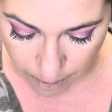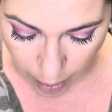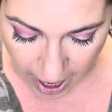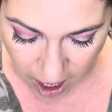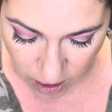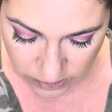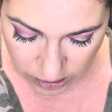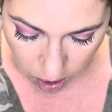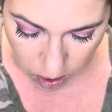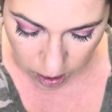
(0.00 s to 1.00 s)
brows
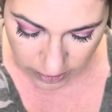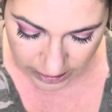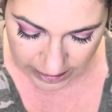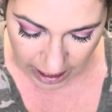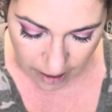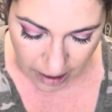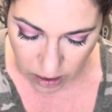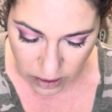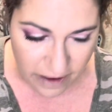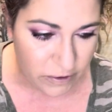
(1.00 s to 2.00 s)
are the same. I
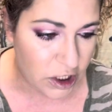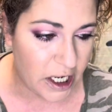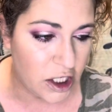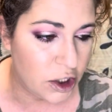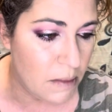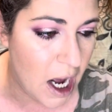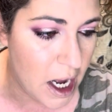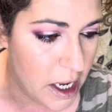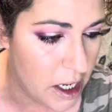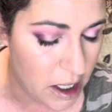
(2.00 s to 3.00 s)
don't ever change
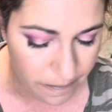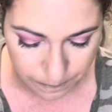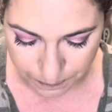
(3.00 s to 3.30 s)
my